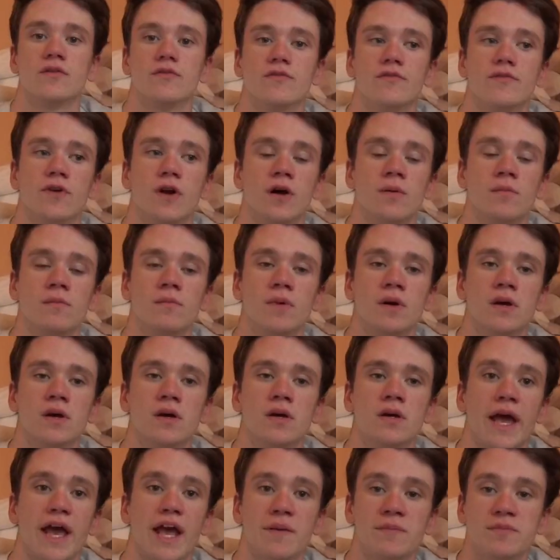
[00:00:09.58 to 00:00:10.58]
from
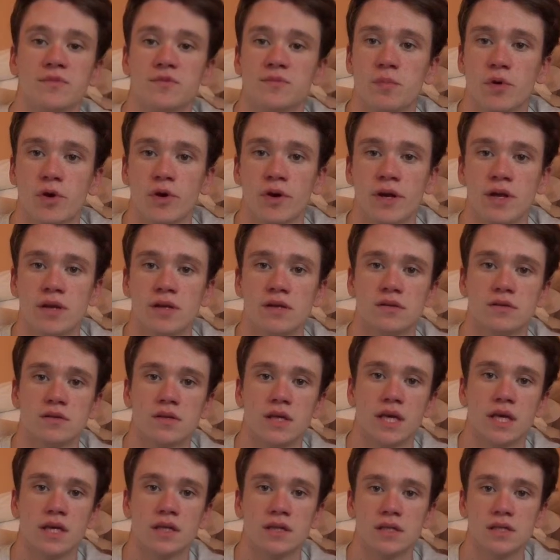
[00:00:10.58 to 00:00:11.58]
Amesbury,
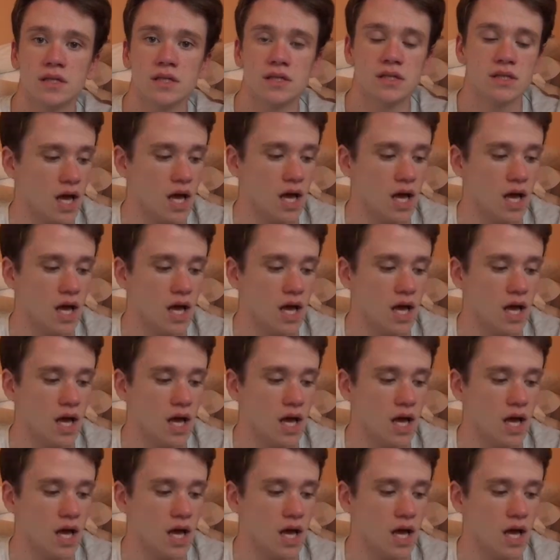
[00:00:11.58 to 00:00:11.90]
England.